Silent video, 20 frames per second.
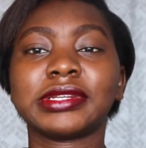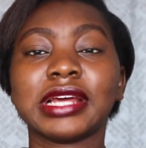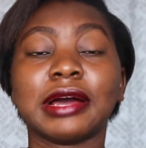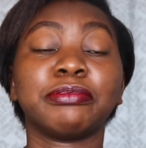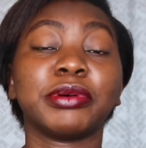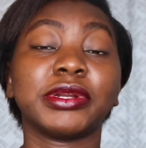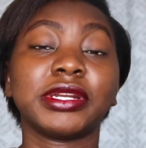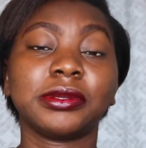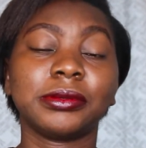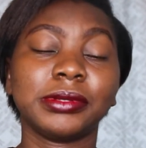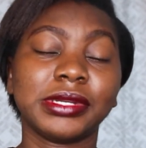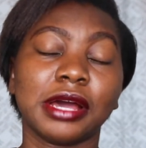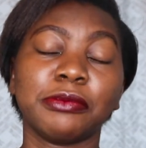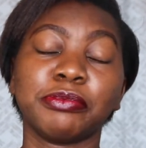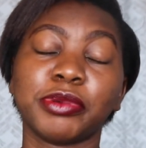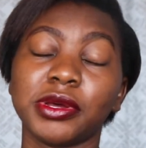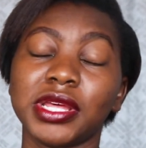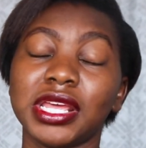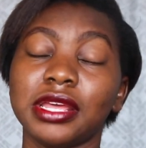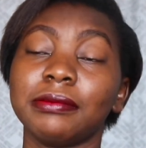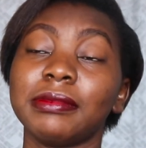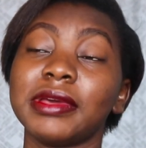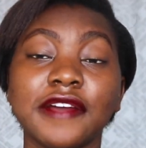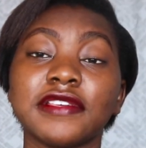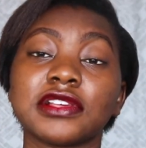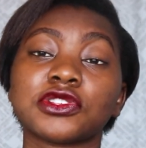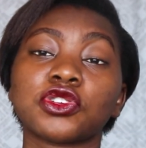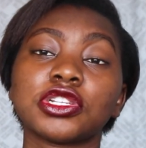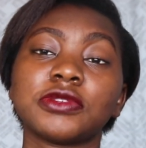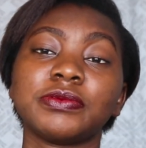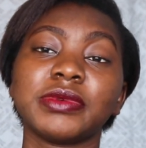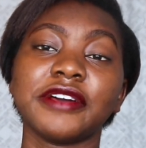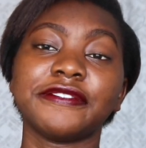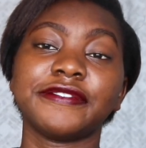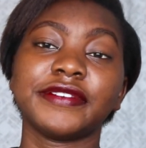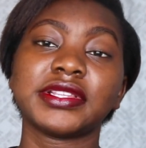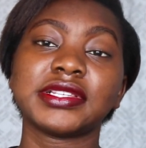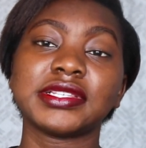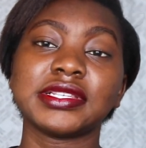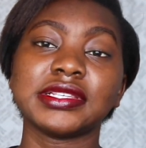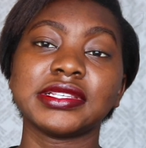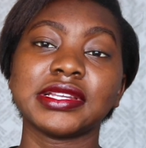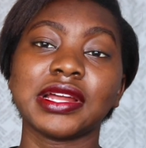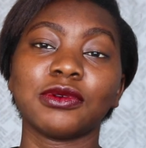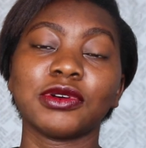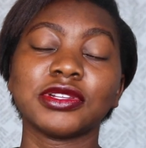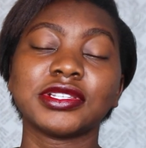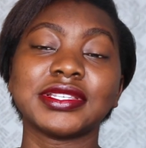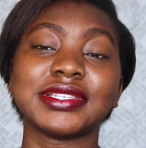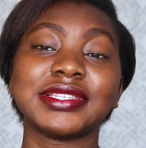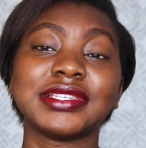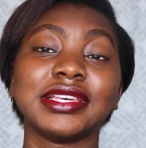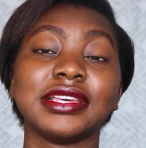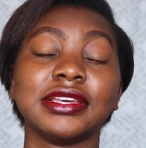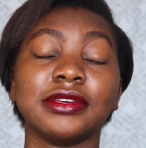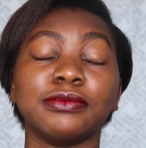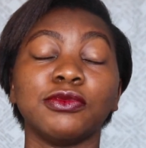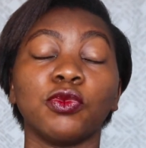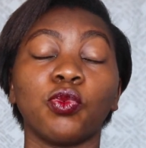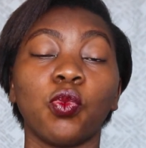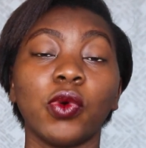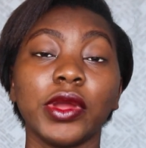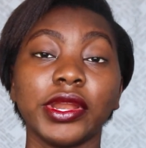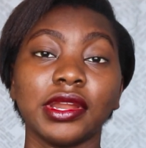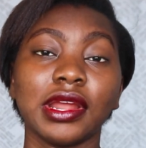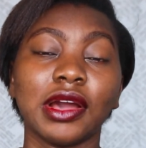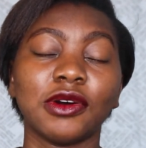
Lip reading: And there's going to be a fifth season. I want to see him win.